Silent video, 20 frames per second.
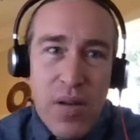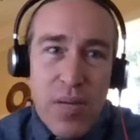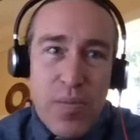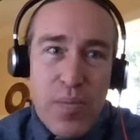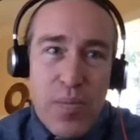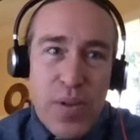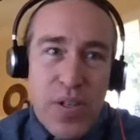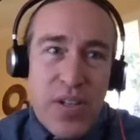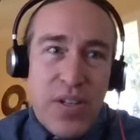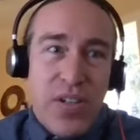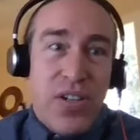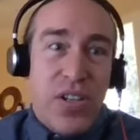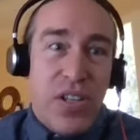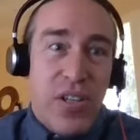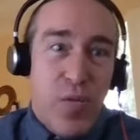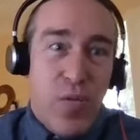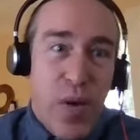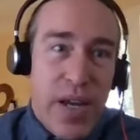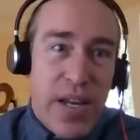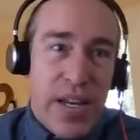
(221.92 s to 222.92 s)
potentially
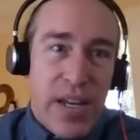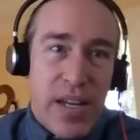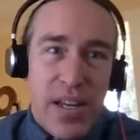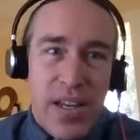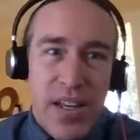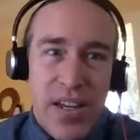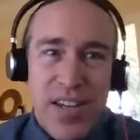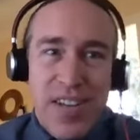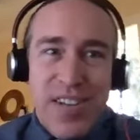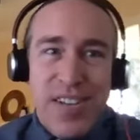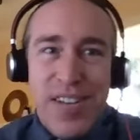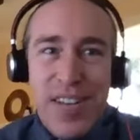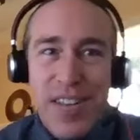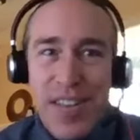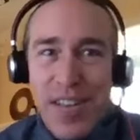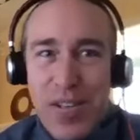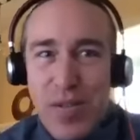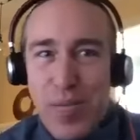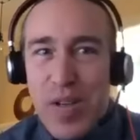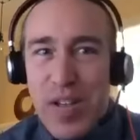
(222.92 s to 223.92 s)
waiting. In addition to
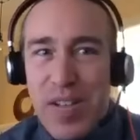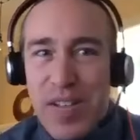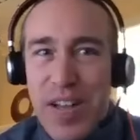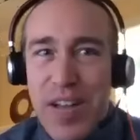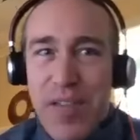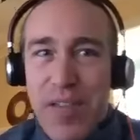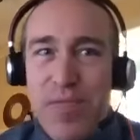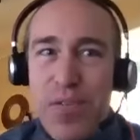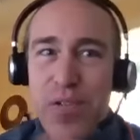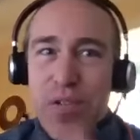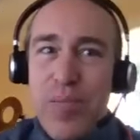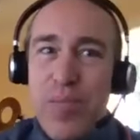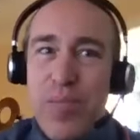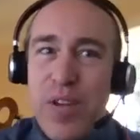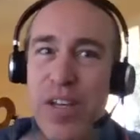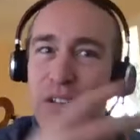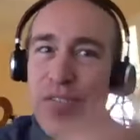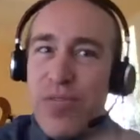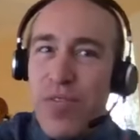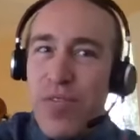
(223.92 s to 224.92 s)
things being stateful and
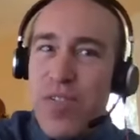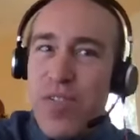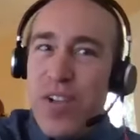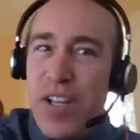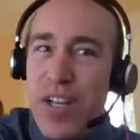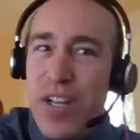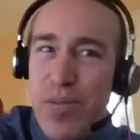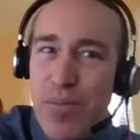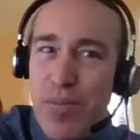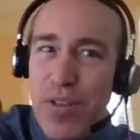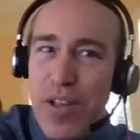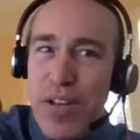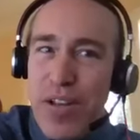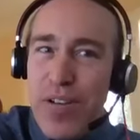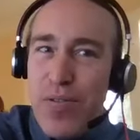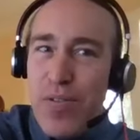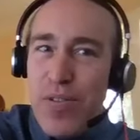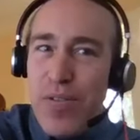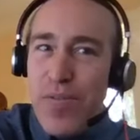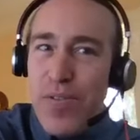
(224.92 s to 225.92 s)
being sort of cleaned up
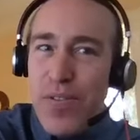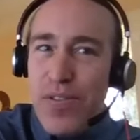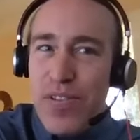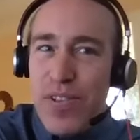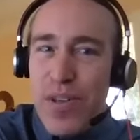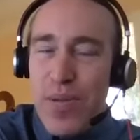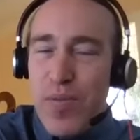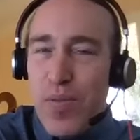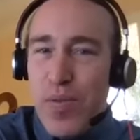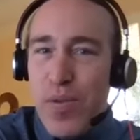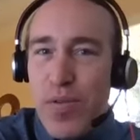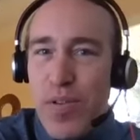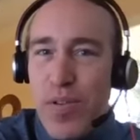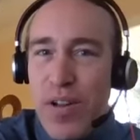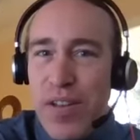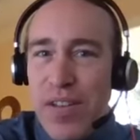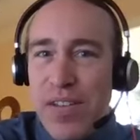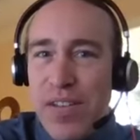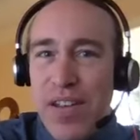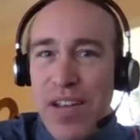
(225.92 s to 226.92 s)
later with subsequent
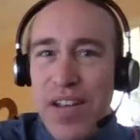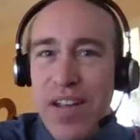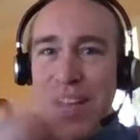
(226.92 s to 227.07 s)
runs,